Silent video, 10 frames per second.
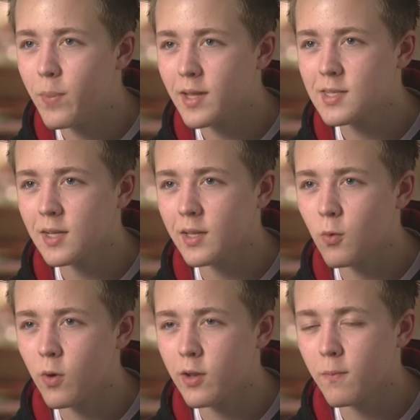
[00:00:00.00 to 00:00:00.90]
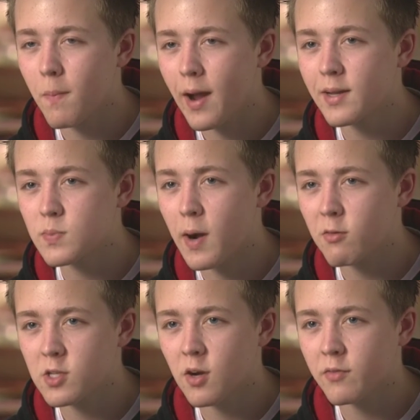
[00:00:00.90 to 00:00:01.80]
Basically, when your mind is
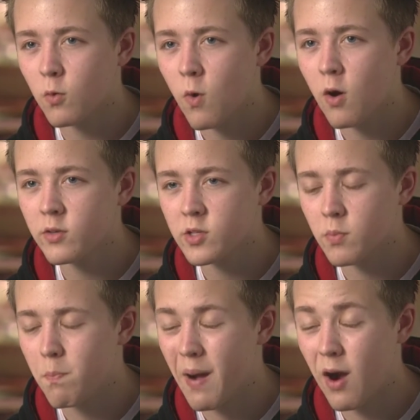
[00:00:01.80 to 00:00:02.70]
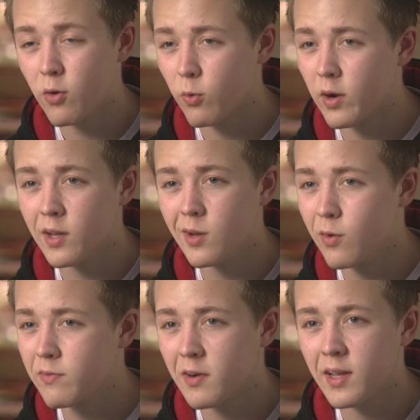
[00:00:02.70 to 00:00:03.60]
bouncing off the walls, you're bound to run
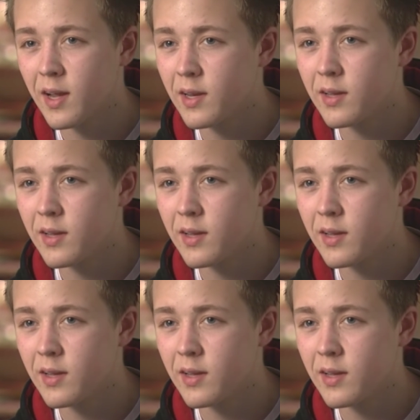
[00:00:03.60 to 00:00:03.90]
into a funny